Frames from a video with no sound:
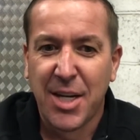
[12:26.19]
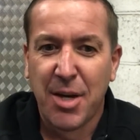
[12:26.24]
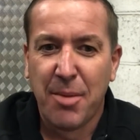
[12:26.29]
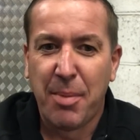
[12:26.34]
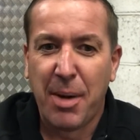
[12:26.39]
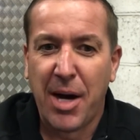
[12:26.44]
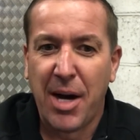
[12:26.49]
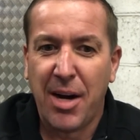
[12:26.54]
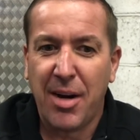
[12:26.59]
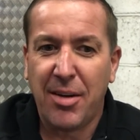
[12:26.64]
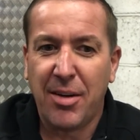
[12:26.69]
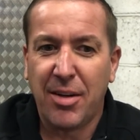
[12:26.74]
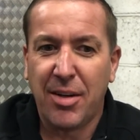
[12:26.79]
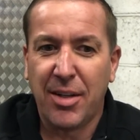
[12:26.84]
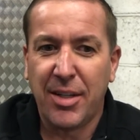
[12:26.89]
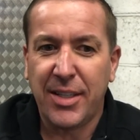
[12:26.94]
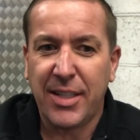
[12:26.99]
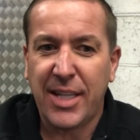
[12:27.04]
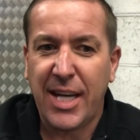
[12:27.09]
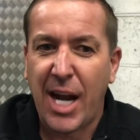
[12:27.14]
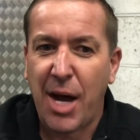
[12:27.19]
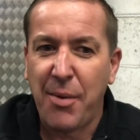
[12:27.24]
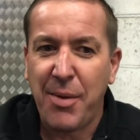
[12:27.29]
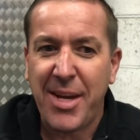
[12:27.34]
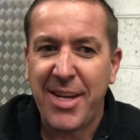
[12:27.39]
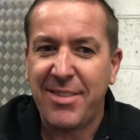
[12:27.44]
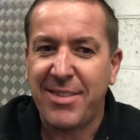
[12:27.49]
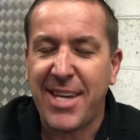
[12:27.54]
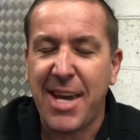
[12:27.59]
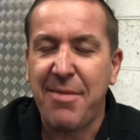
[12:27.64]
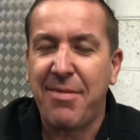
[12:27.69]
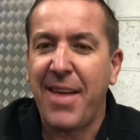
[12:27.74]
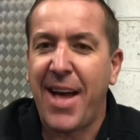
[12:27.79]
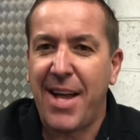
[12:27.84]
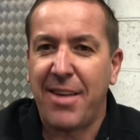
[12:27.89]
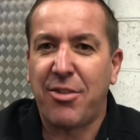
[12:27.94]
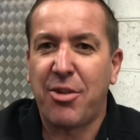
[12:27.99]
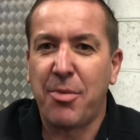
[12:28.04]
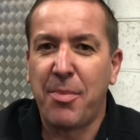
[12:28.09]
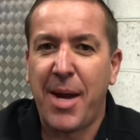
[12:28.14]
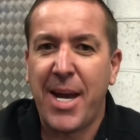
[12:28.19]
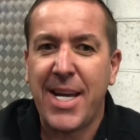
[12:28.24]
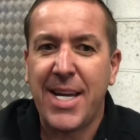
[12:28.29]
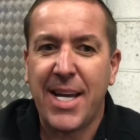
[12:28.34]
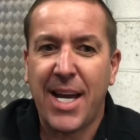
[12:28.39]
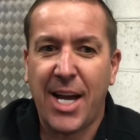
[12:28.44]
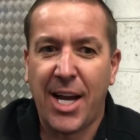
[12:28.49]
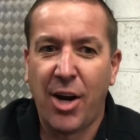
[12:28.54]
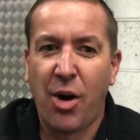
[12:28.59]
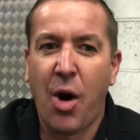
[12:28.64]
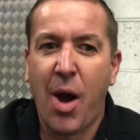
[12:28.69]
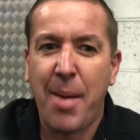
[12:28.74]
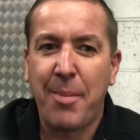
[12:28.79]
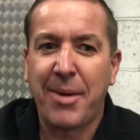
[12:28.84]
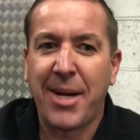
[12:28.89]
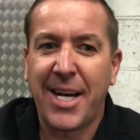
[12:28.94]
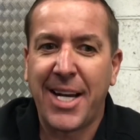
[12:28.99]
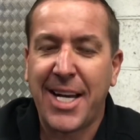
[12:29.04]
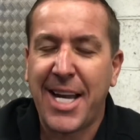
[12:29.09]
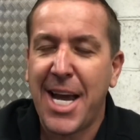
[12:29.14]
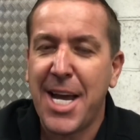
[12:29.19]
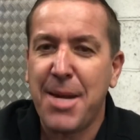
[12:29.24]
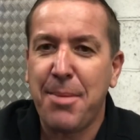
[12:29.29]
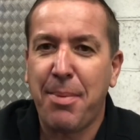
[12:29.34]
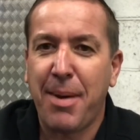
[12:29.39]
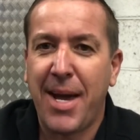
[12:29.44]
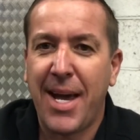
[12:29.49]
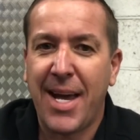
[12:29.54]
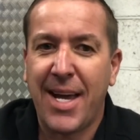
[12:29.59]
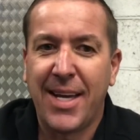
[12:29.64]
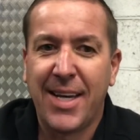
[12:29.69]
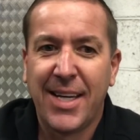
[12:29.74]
but you know, he's give that to me and I am going to keep it.